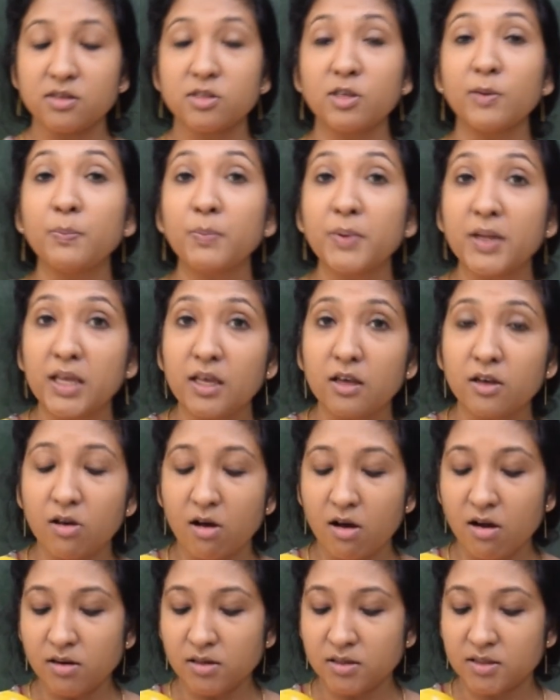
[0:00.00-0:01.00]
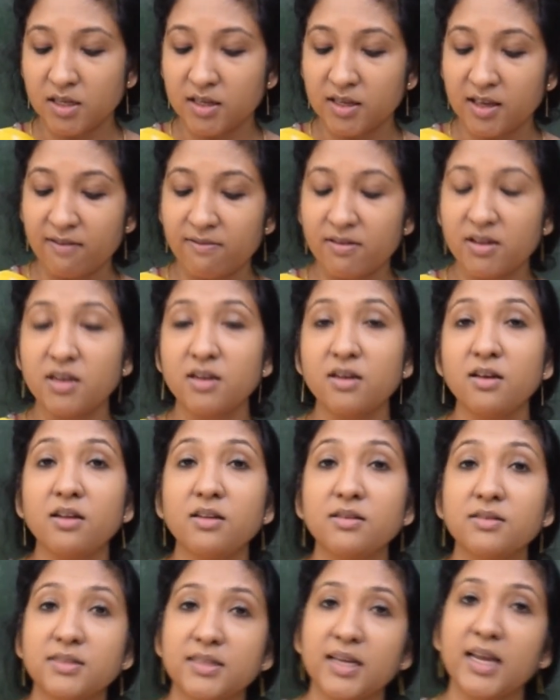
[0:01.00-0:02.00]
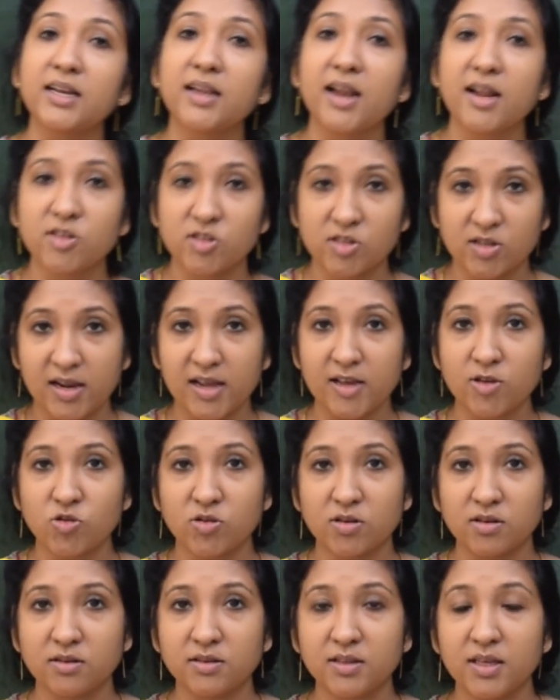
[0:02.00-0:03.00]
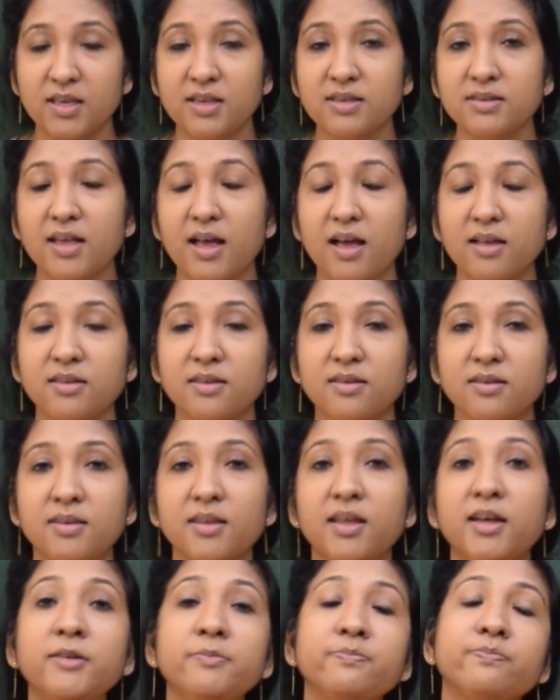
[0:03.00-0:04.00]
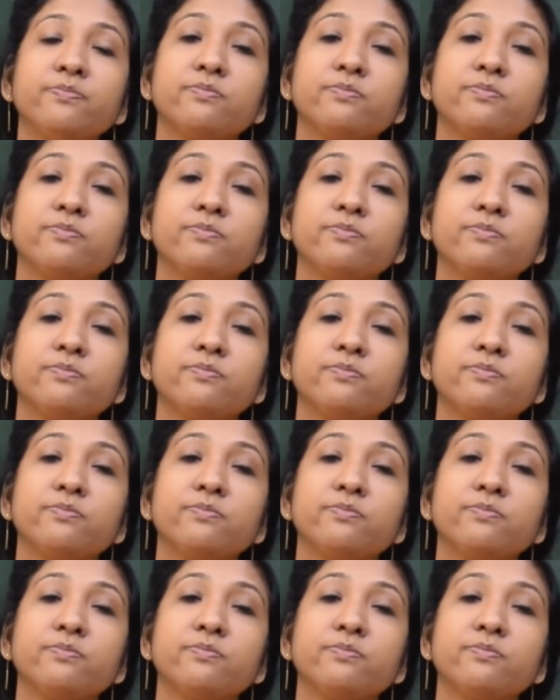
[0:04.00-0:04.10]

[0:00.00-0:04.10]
supreme court, the governor, state legislature. These are the